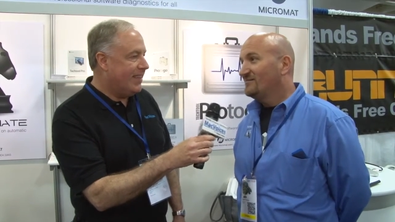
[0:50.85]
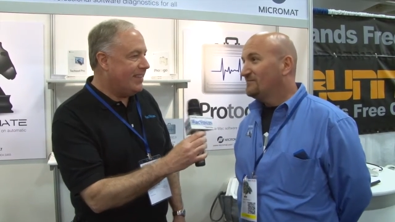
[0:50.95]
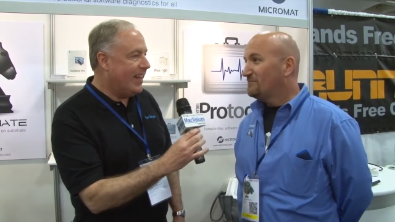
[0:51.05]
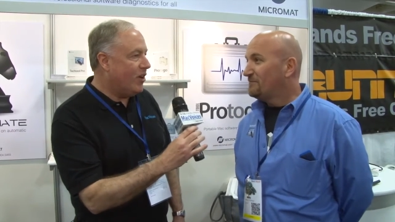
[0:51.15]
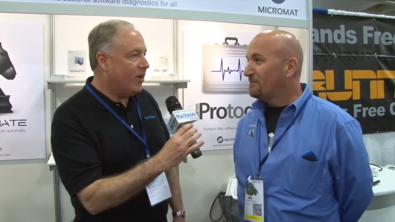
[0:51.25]

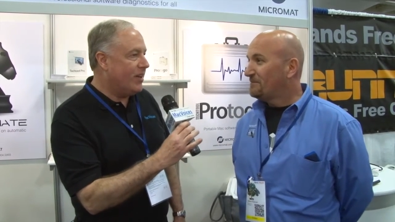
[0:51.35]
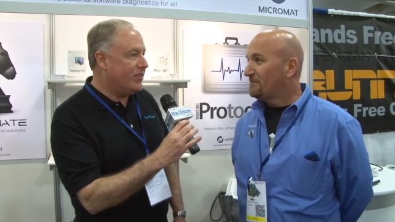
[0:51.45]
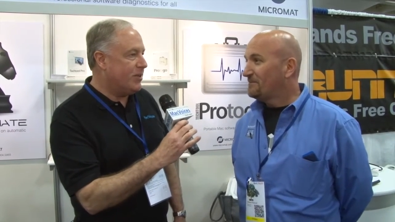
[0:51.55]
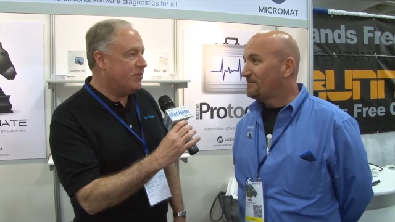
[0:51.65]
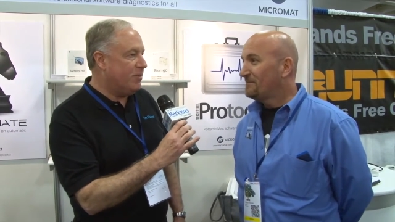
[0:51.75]
Speaker 1: That
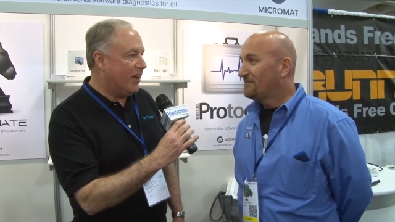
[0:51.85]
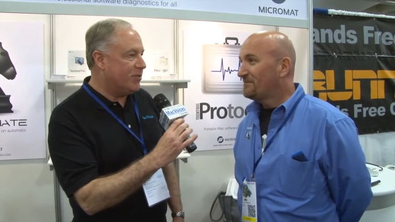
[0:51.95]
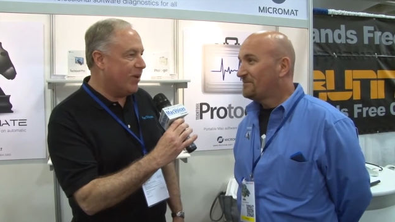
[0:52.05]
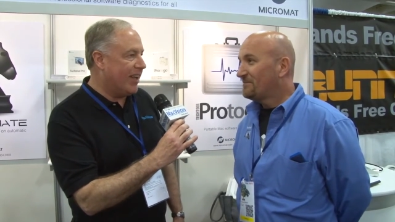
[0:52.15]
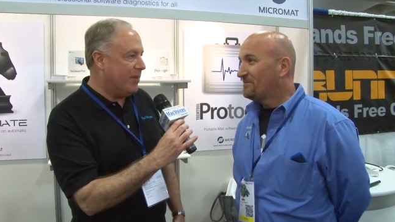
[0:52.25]
hardly seems
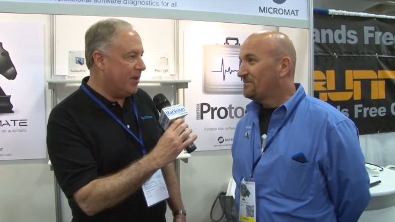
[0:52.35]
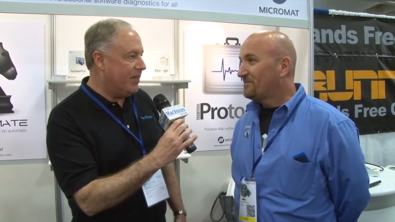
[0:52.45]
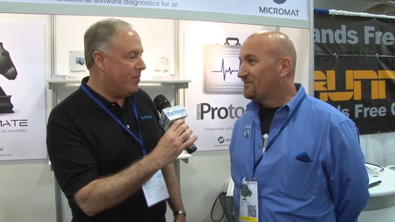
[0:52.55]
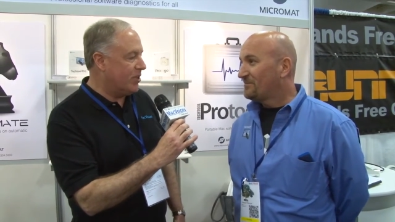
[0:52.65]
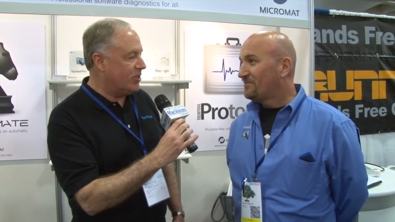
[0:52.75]
possible. I can't
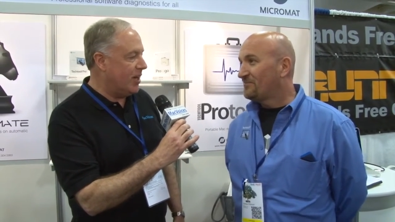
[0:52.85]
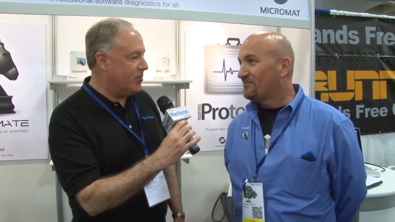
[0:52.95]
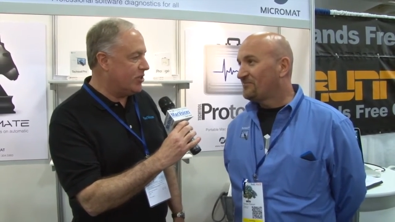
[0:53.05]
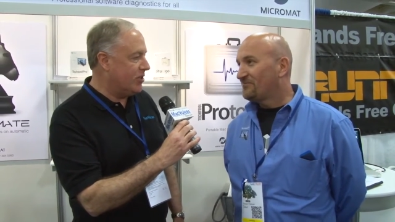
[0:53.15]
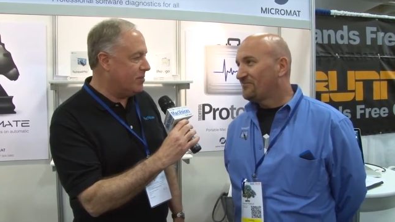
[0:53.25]
believe that much
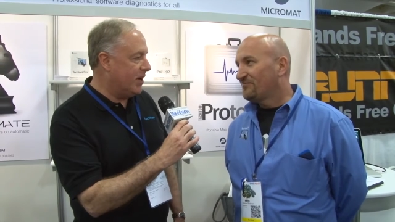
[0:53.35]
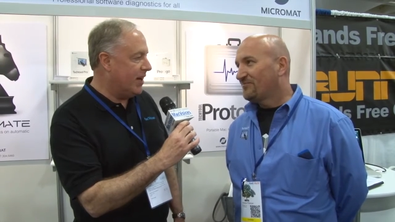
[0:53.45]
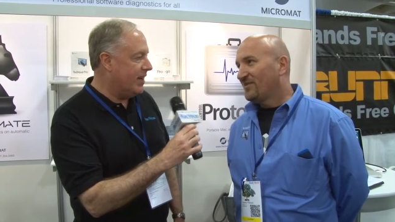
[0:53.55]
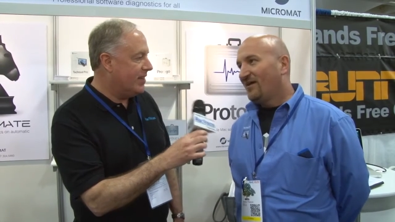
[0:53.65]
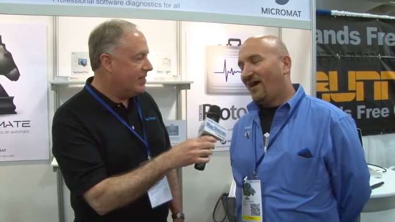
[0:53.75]
time has gone
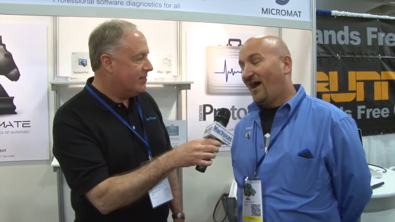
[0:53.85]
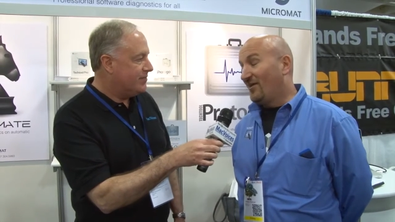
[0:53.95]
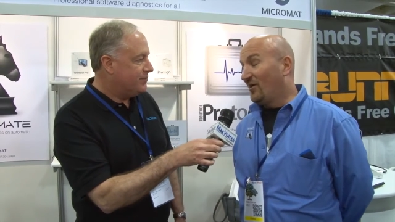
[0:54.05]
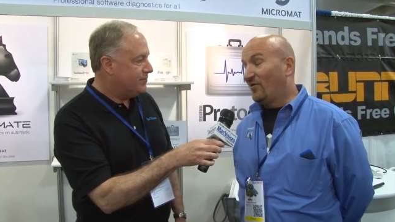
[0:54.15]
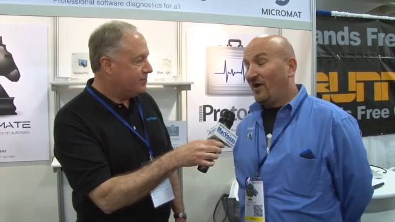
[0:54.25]
by.
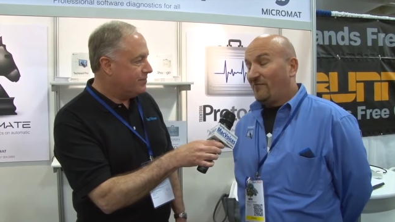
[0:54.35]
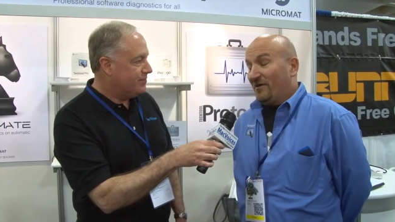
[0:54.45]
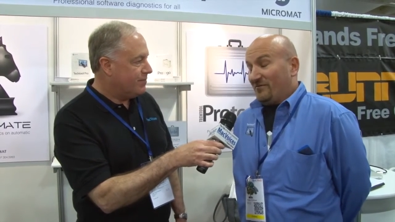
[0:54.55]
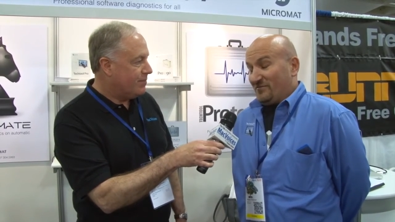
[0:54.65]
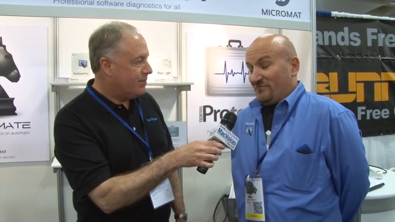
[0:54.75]
Speaker 2: I know. I
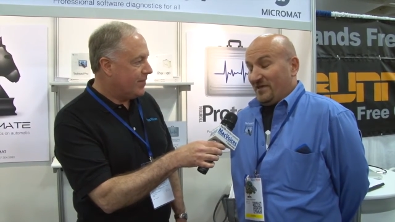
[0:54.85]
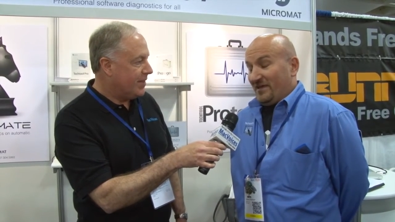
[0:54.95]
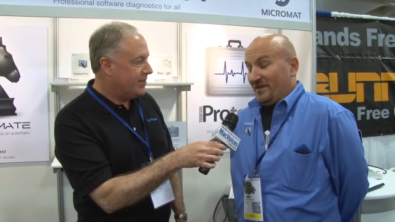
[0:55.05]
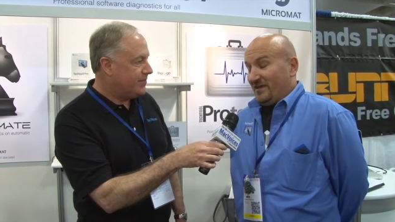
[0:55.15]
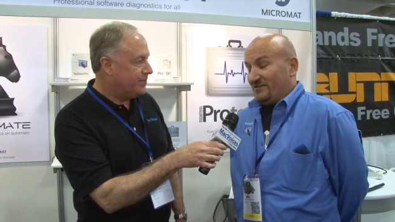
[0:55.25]
mean, to
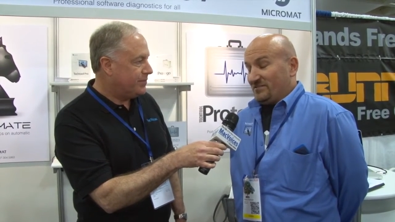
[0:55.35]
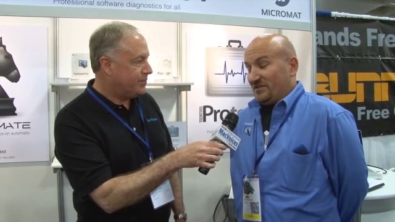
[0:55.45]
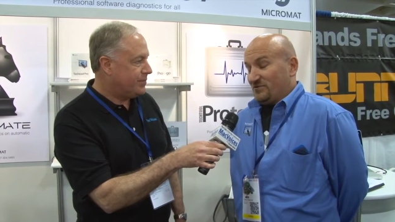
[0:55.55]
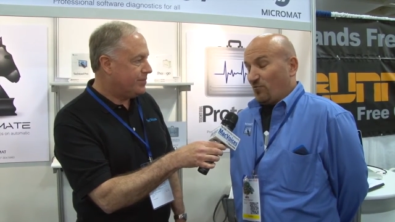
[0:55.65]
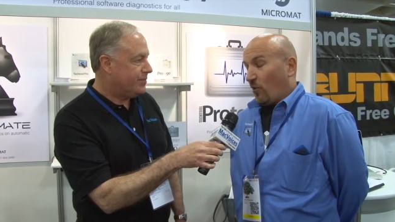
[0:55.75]
me,
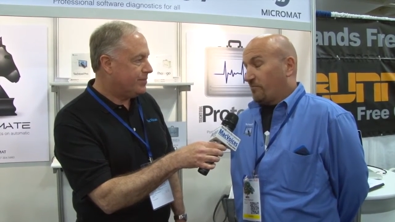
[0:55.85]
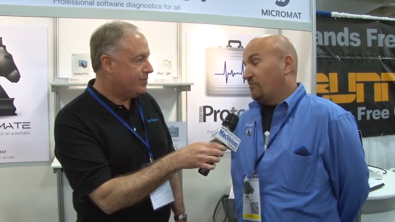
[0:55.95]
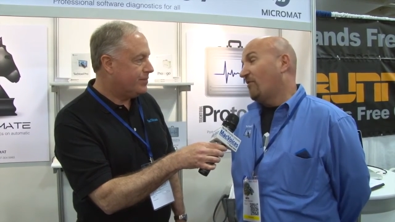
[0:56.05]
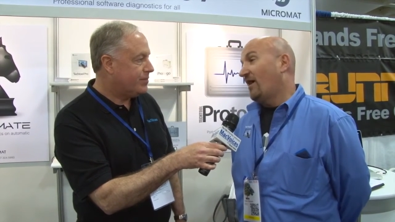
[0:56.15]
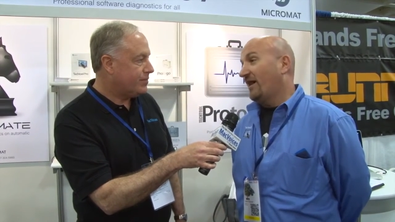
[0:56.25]
it's
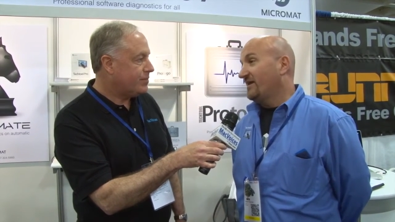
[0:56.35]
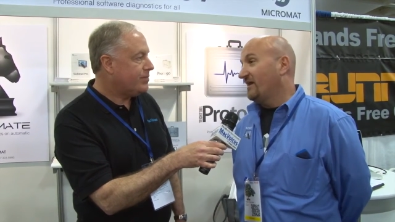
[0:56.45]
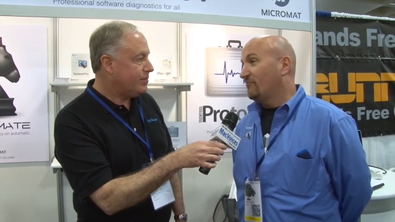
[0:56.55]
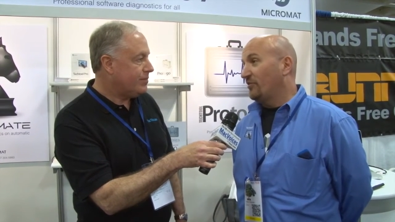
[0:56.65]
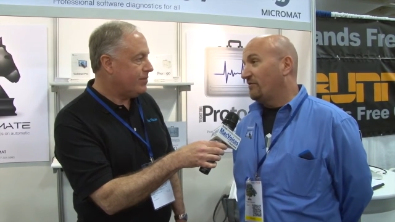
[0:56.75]
warped by. I
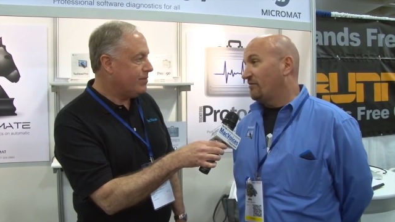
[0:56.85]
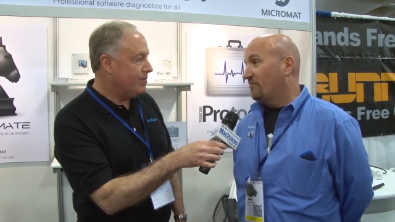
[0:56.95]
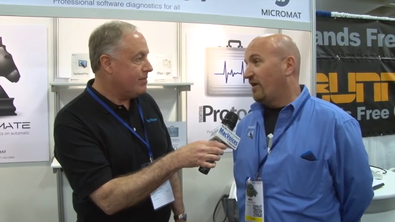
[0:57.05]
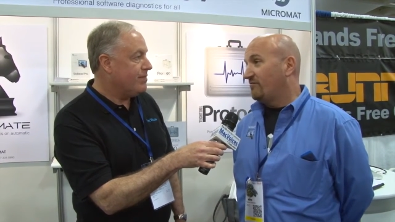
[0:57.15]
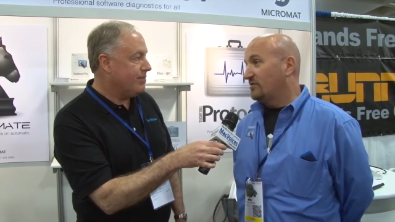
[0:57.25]
can't believe
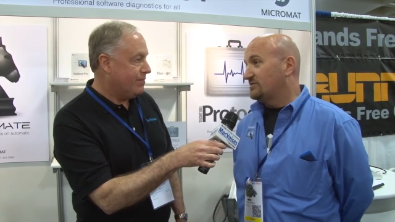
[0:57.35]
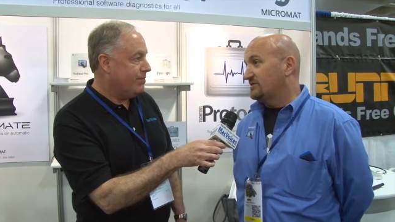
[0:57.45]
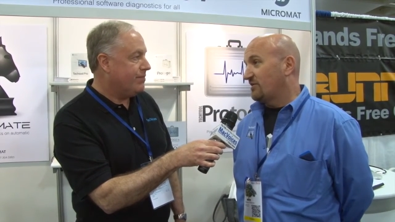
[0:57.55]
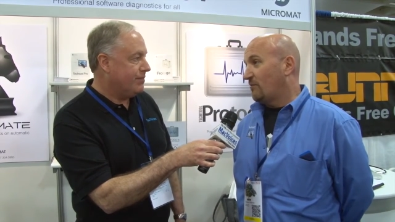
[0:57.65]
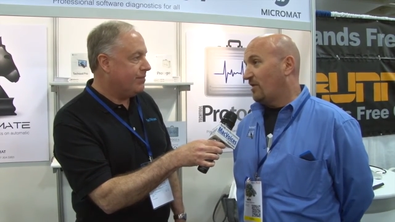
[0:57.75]
that 5 years
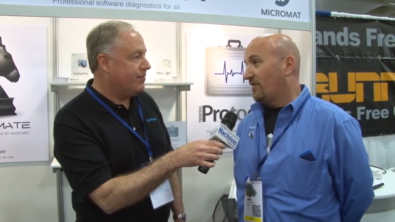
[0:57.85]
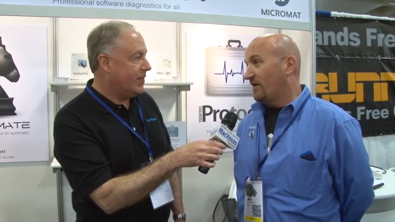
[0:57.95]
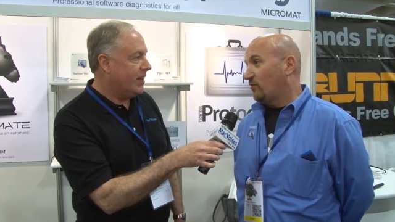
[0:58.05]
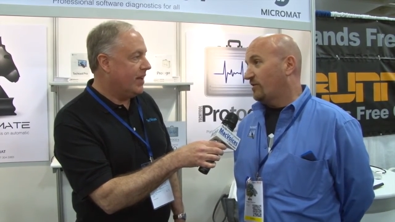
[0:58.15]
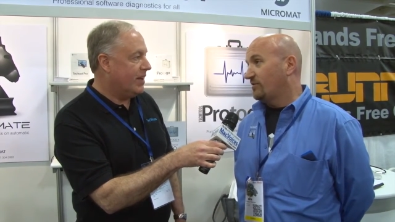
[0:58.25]
has gone by
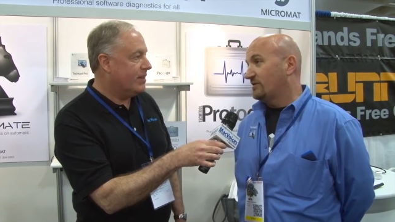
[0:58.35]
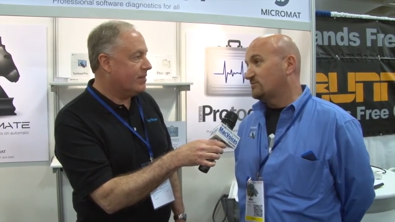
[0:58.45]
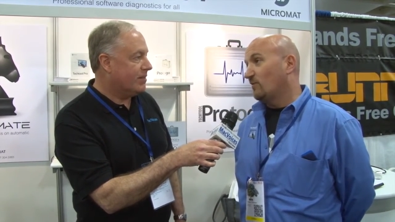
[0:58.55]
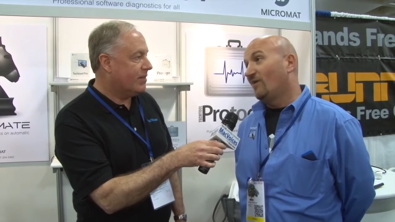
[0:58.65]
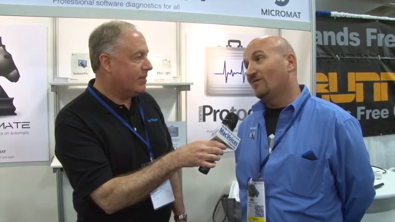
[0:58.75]
that quickly
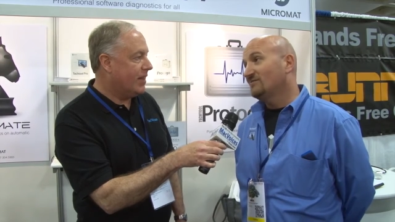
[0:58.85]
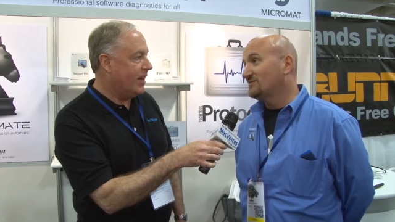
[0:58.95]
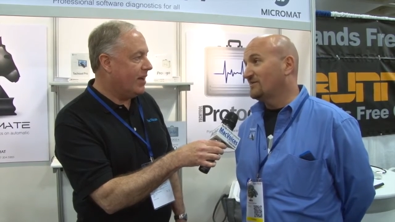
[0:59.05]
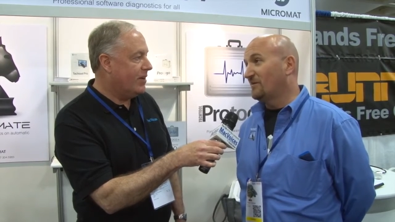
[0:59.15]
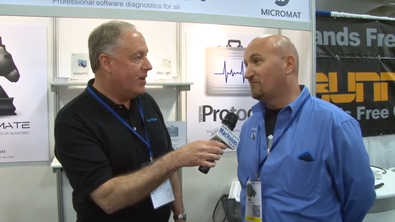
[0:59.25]
as well.
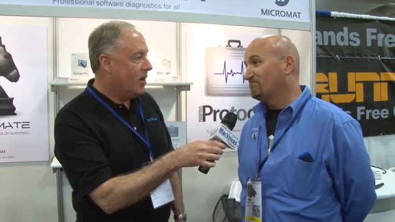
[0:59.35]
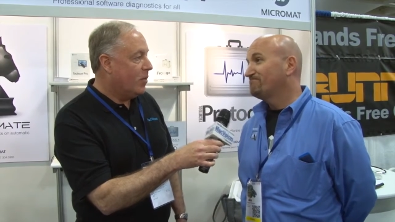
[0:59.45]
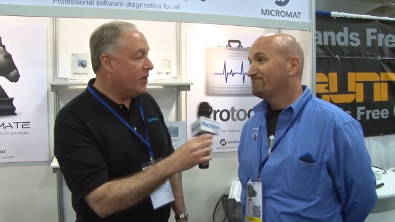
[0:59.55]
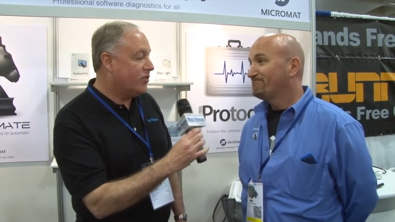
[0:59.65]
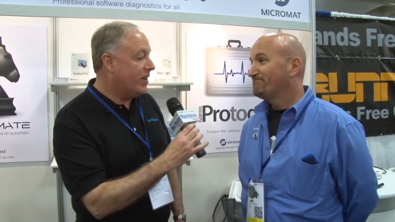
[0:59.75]
Yeah. So,
Speaker 1: well, it's